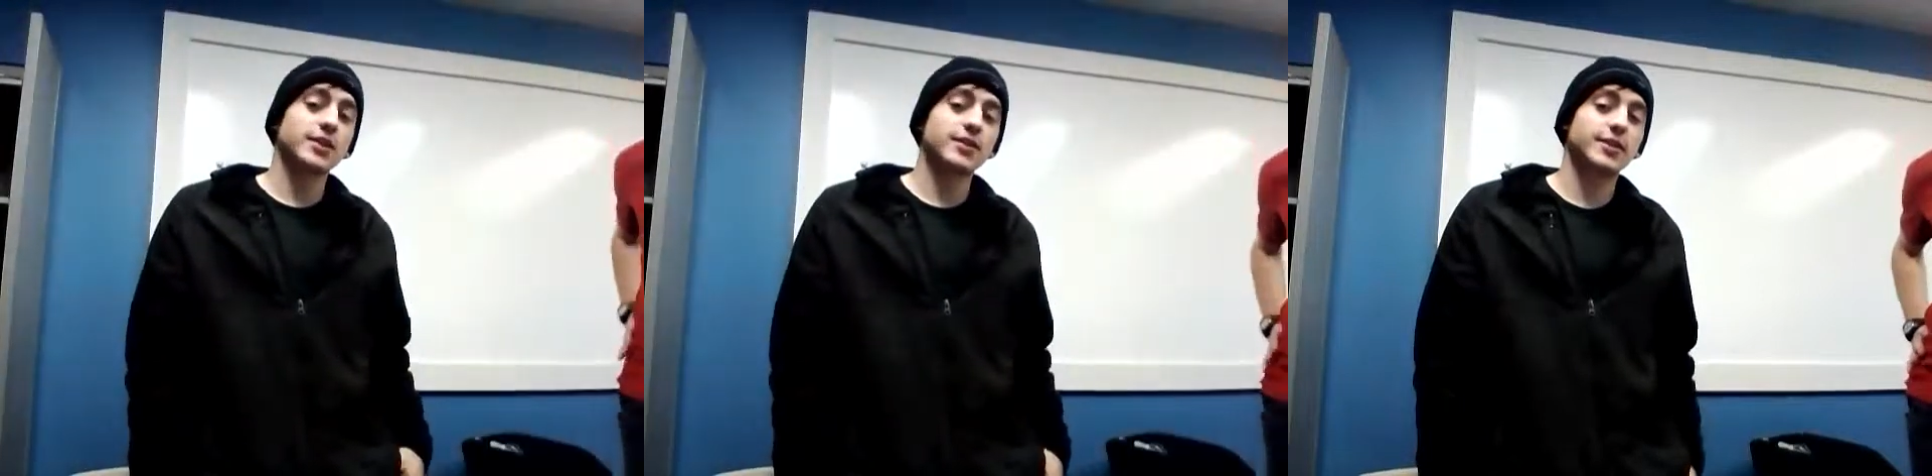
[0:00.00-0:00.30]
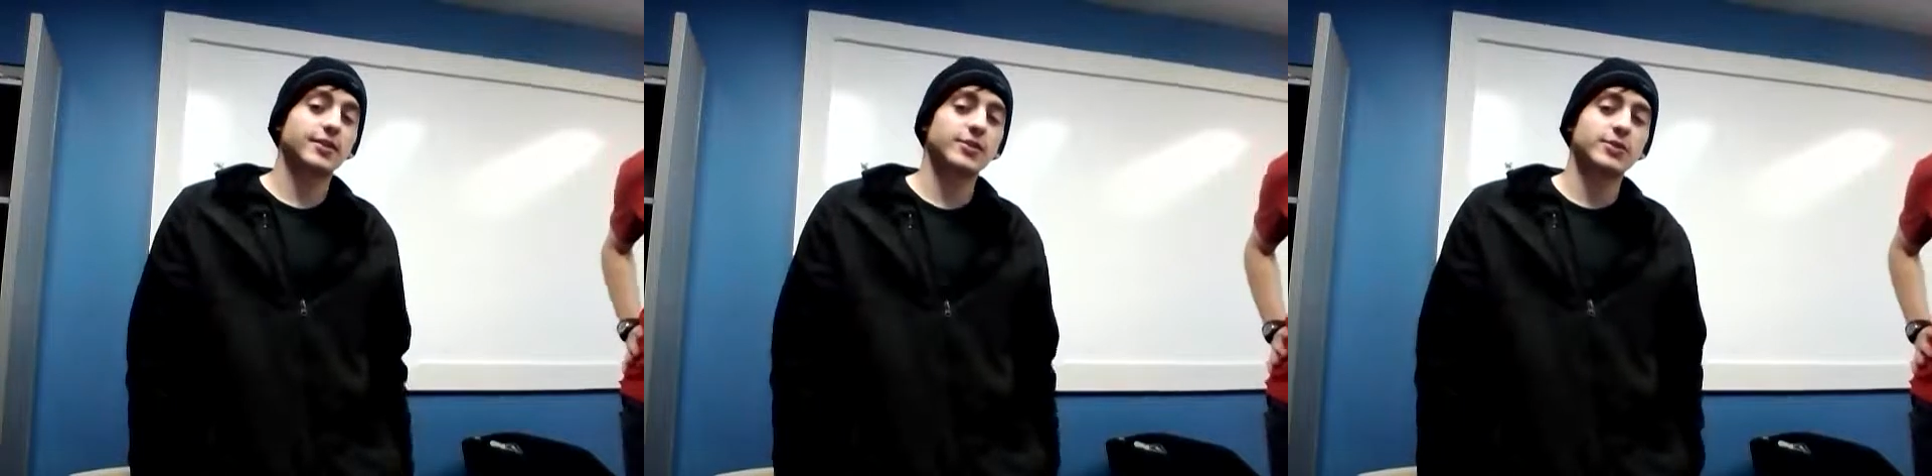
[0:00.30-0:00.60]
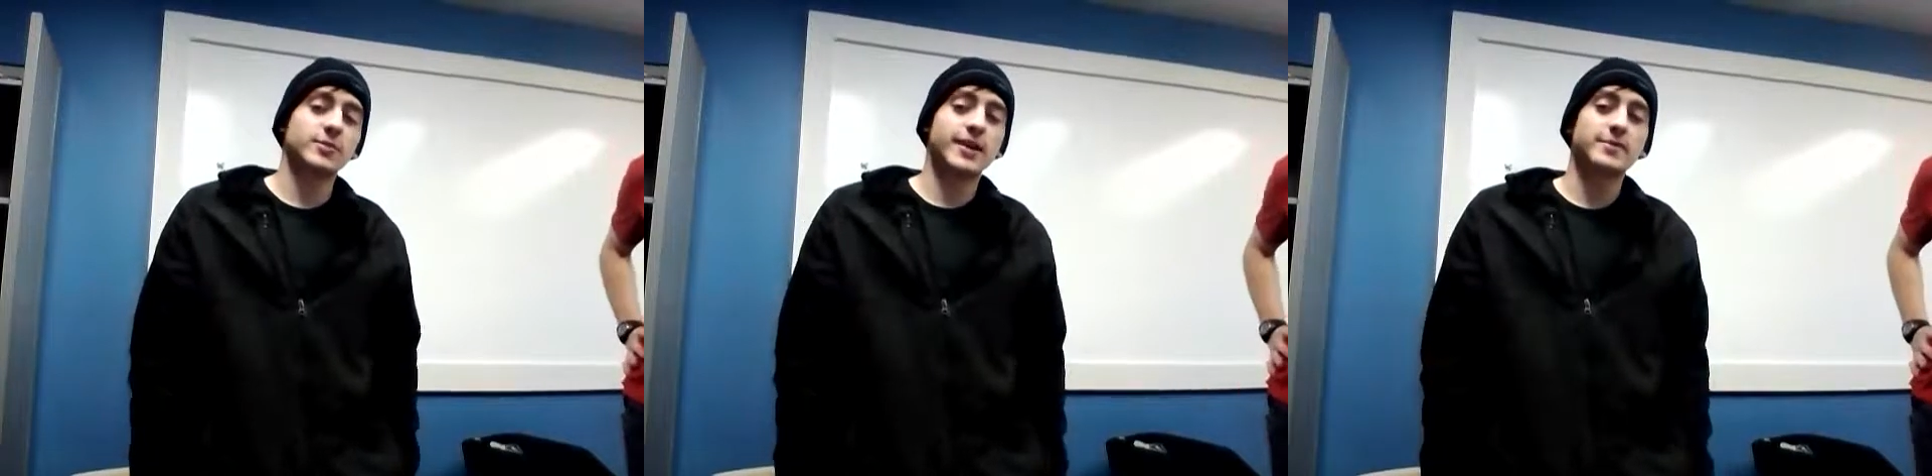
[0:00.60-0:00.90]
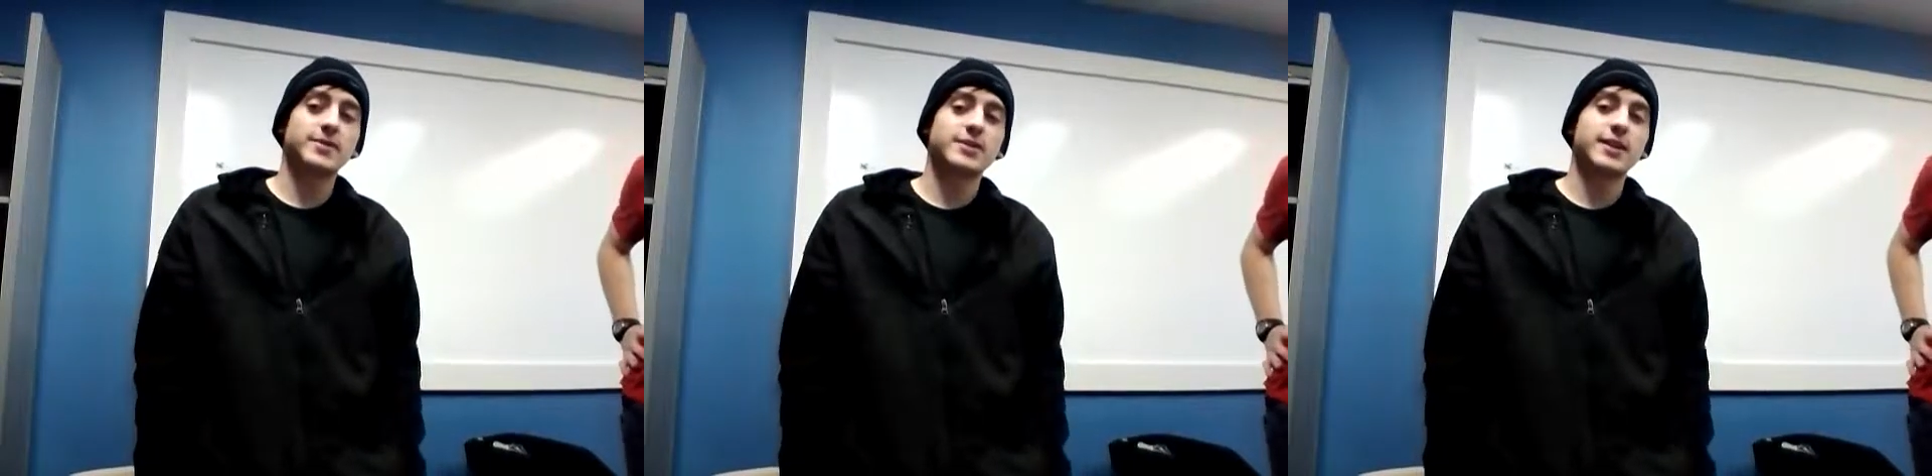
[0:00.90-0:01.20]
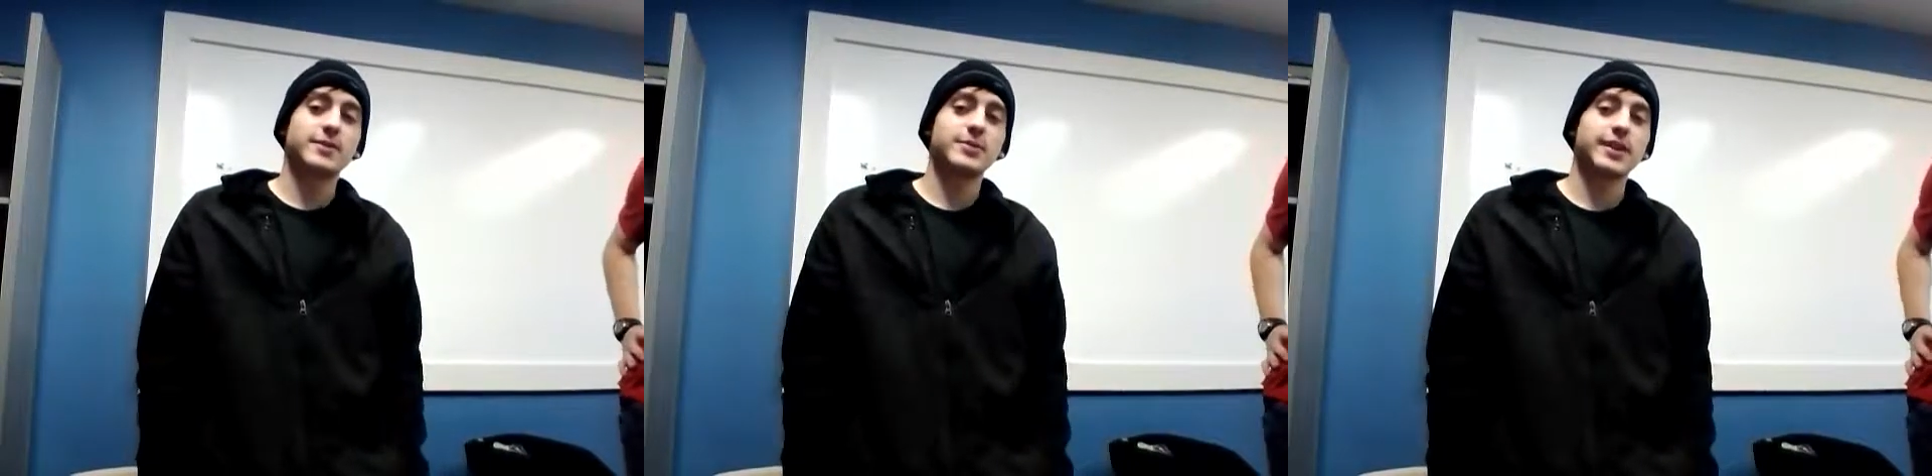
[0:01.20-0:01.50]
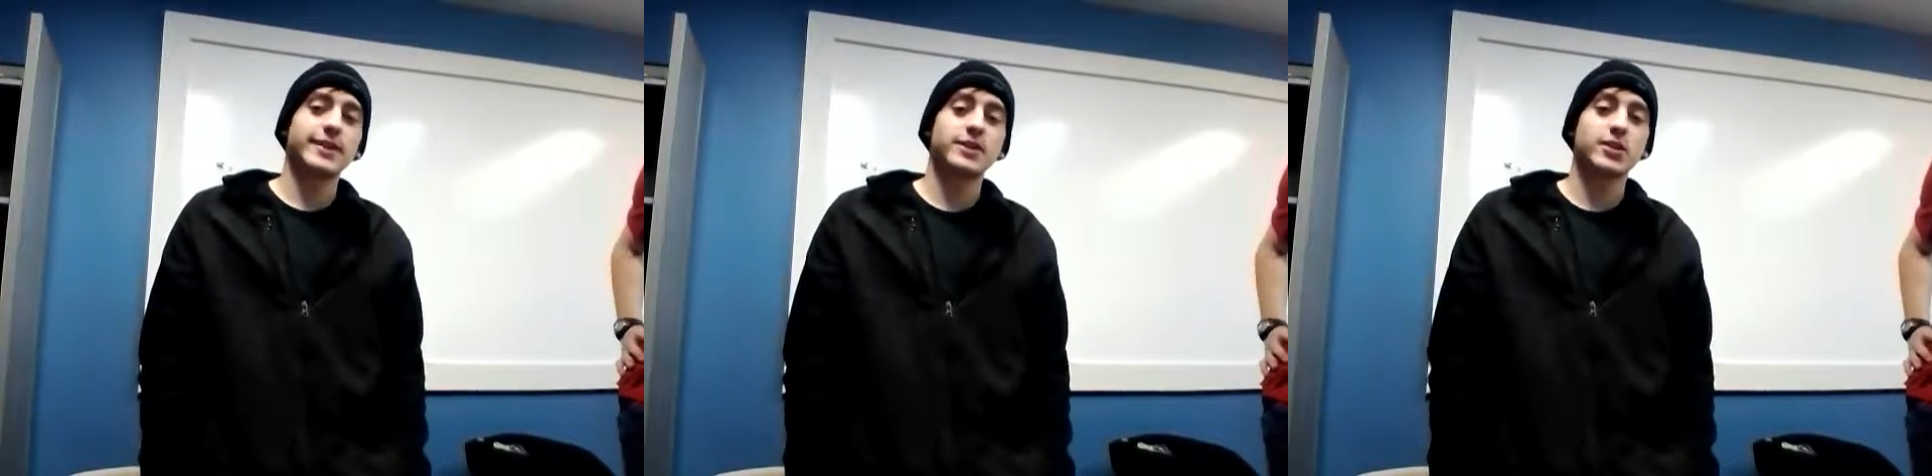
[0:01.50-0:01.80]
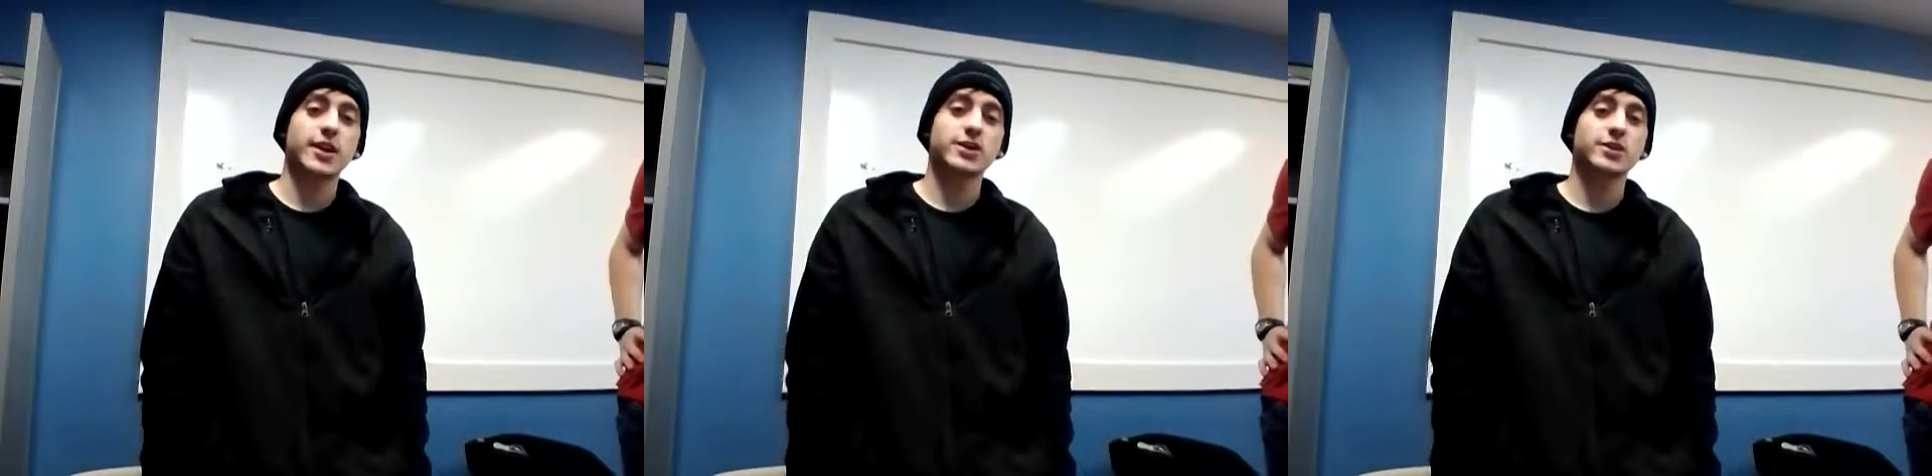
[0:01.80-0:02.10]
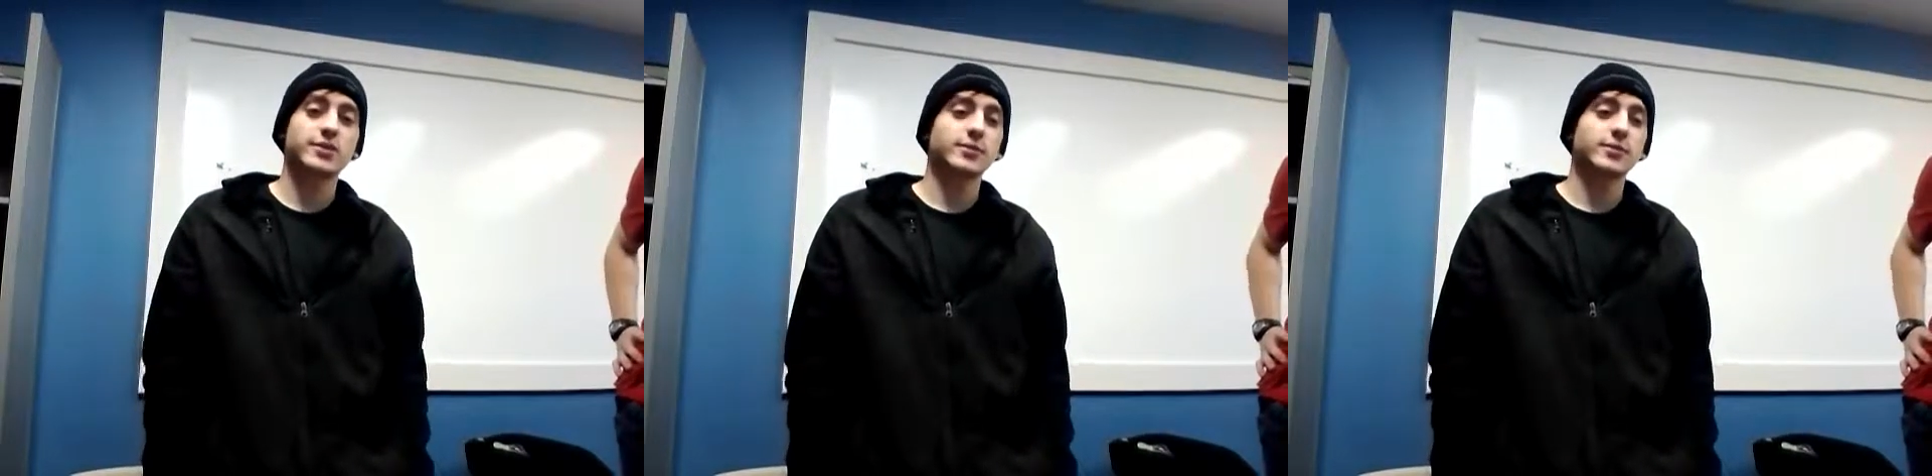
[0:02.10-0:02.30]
on the Google Maps API interaction